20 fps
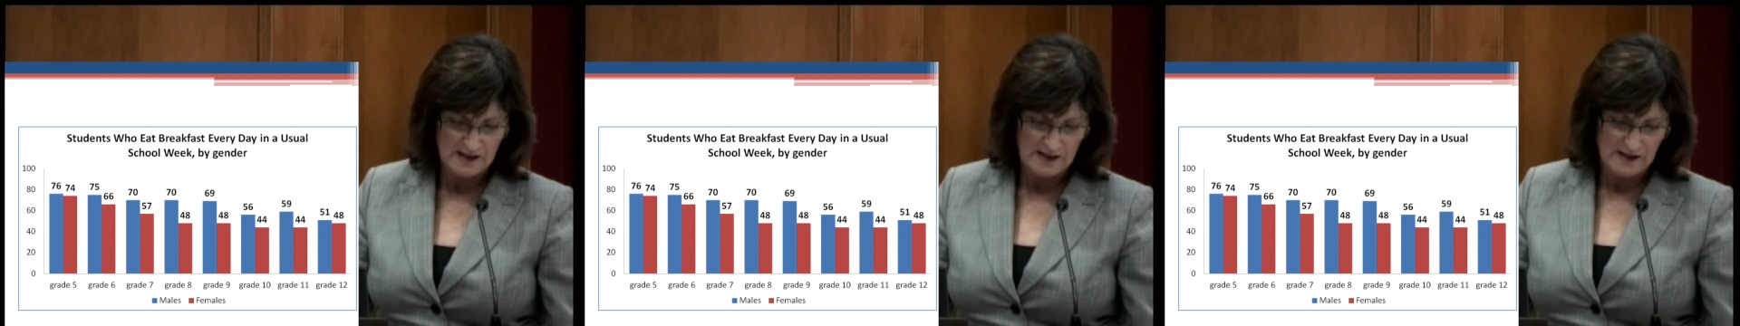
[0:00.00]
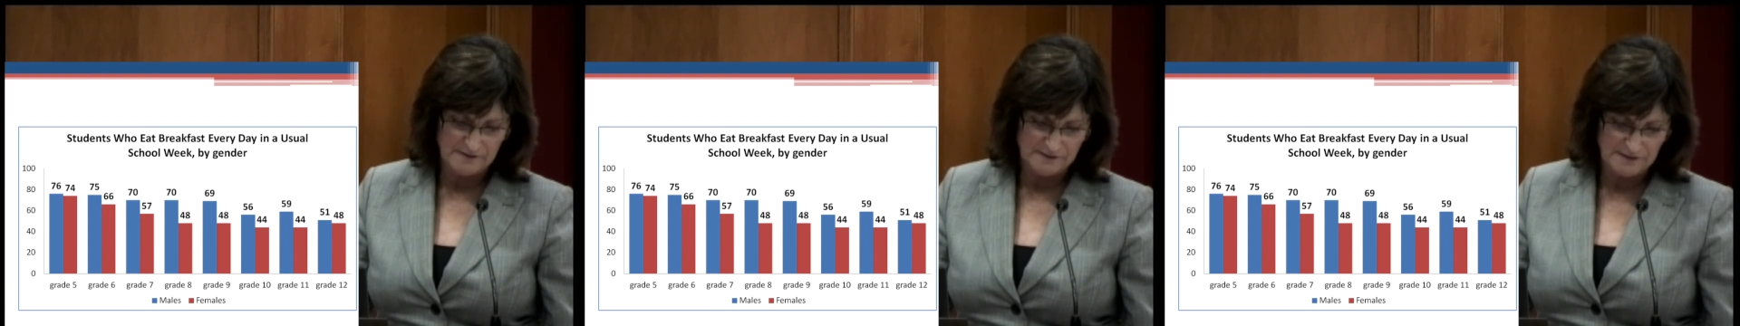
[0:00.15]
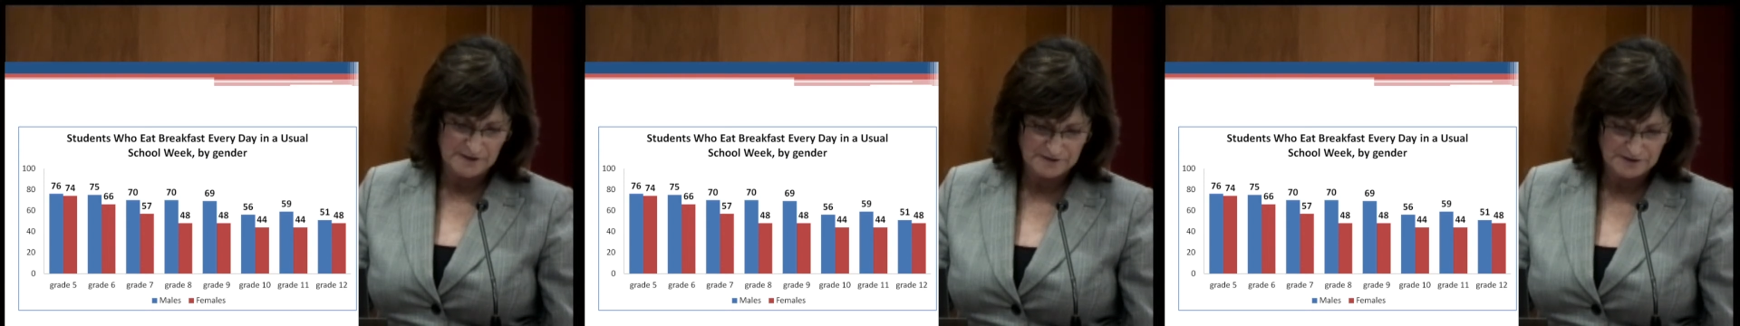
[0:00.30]

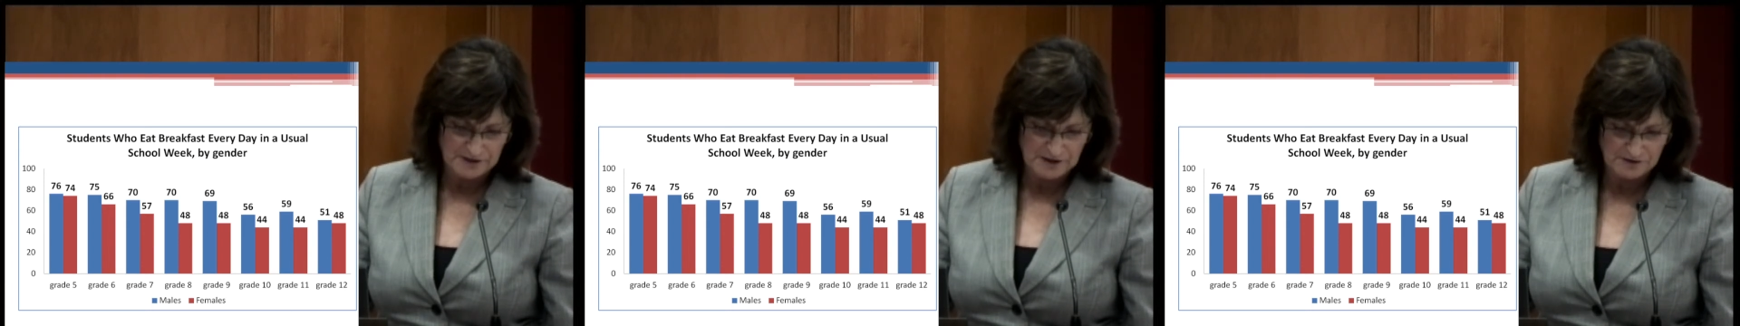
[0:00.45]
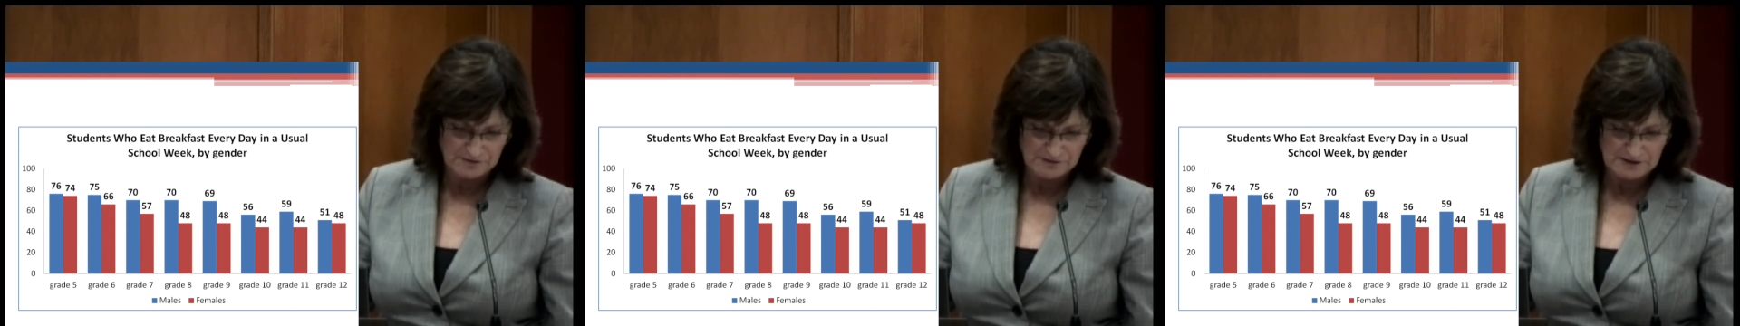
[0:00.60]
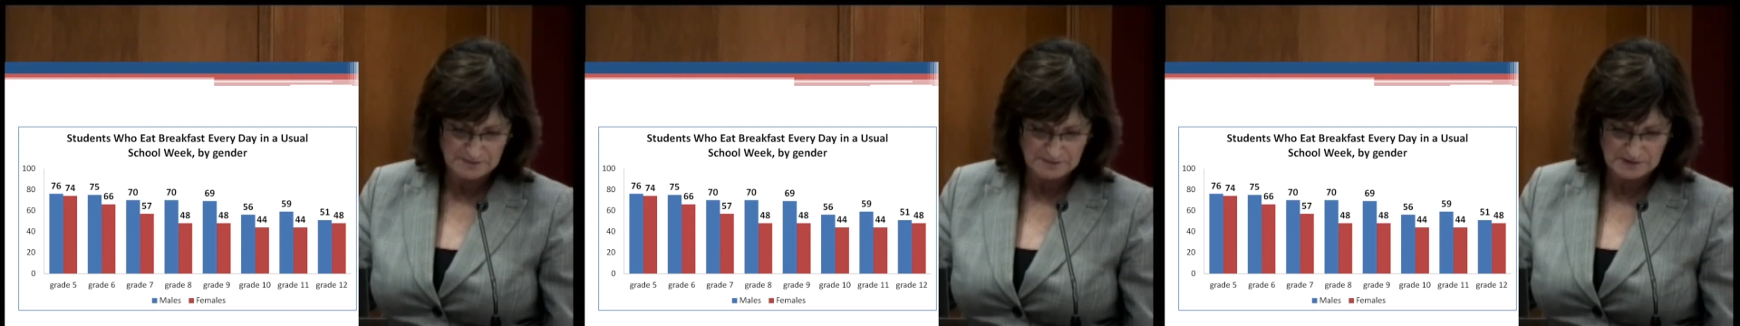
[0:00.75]
and
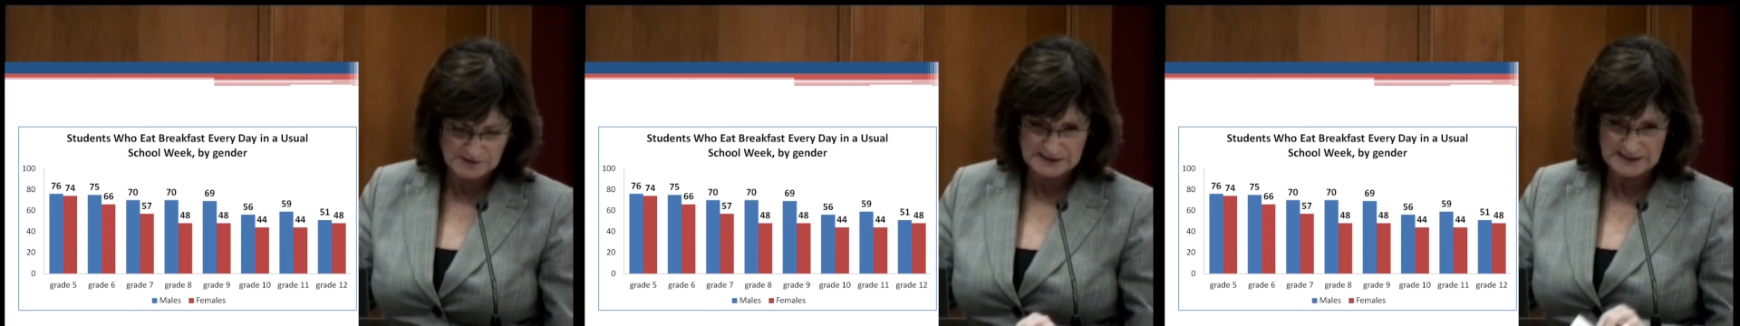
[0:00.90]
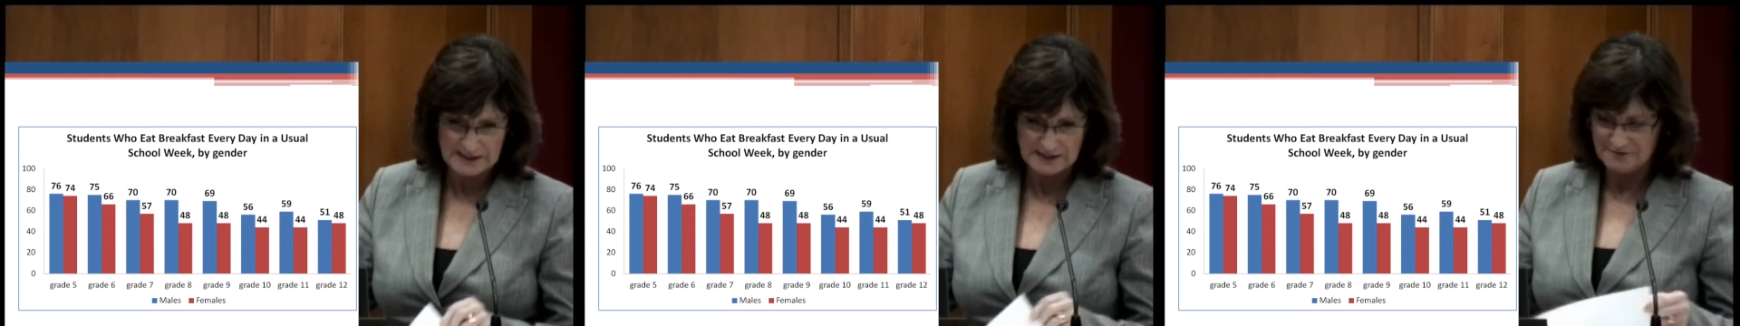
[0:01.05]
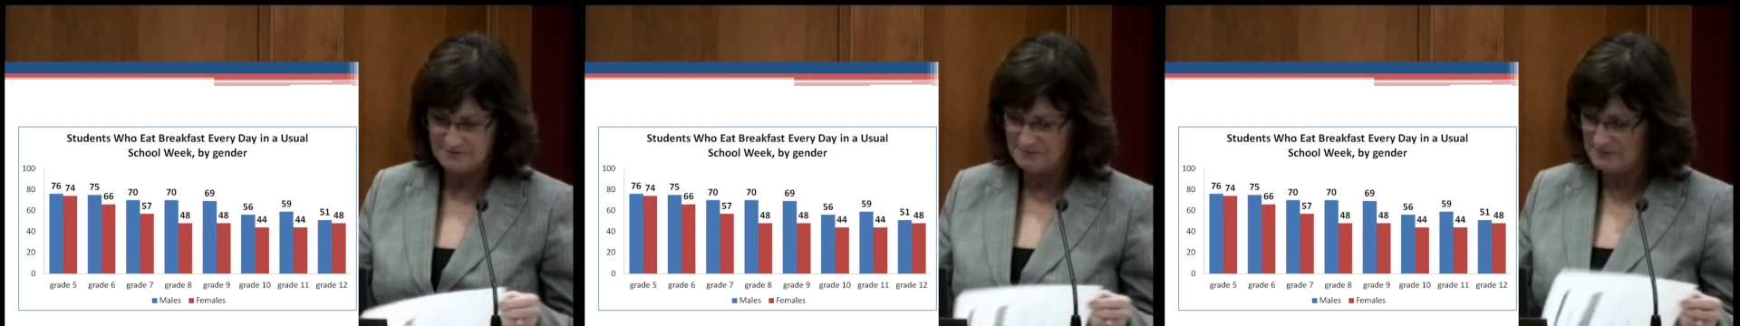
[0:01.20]

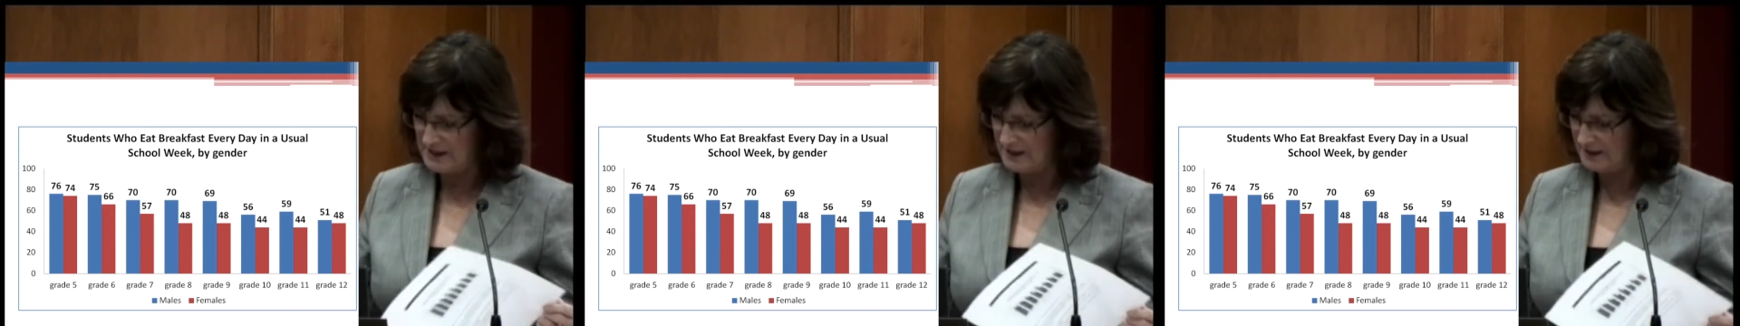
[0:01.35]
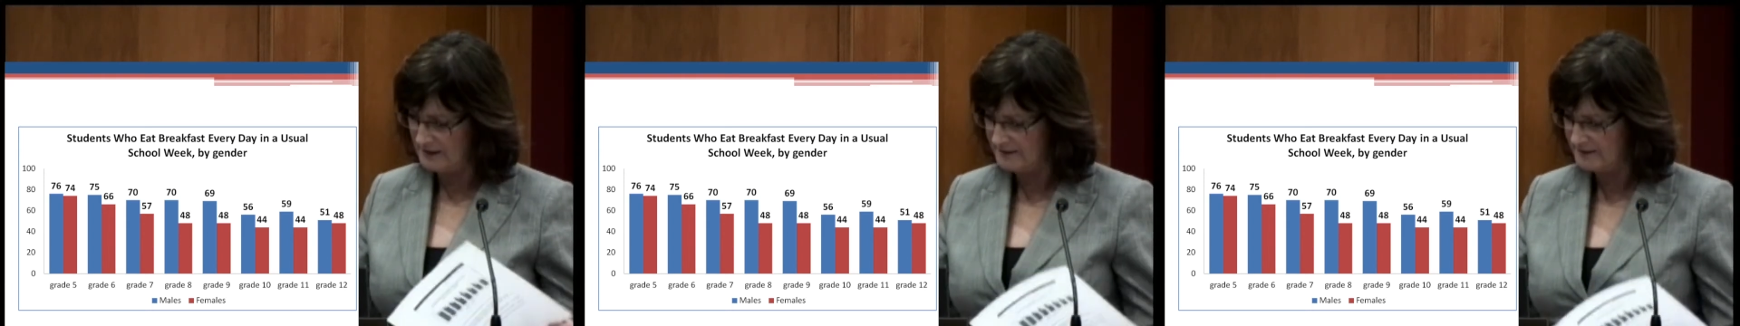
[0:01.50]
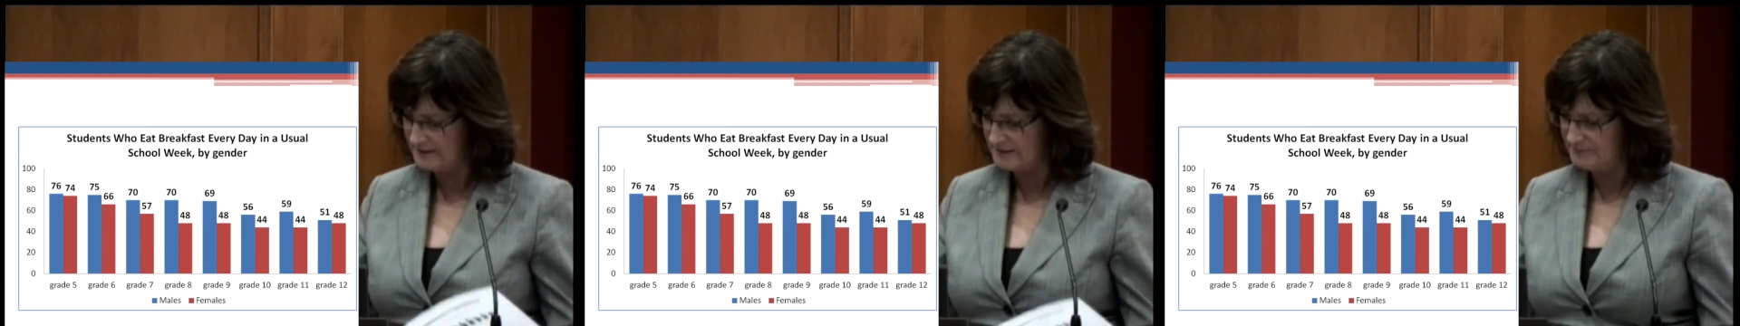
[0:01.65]
53% of
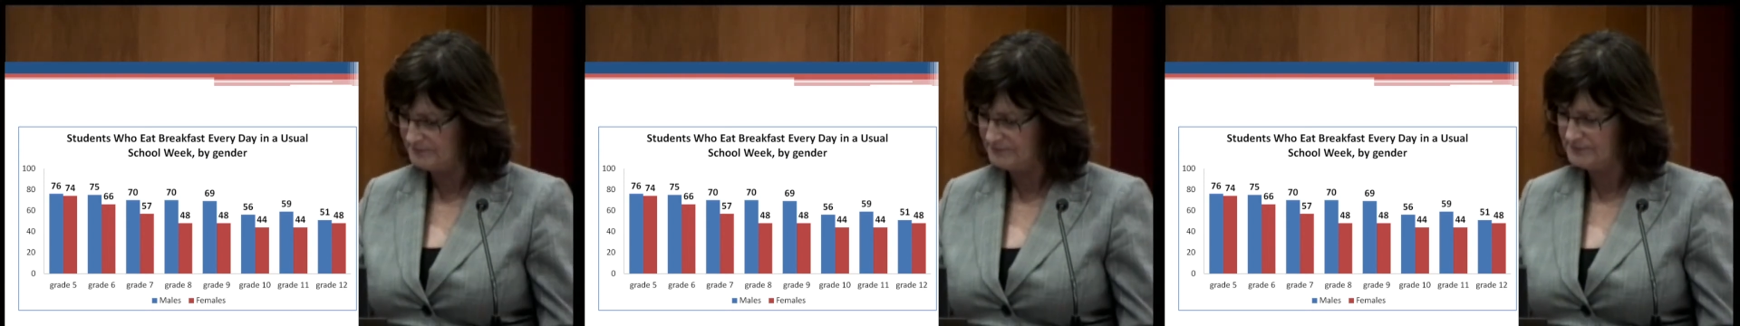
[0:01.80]
males.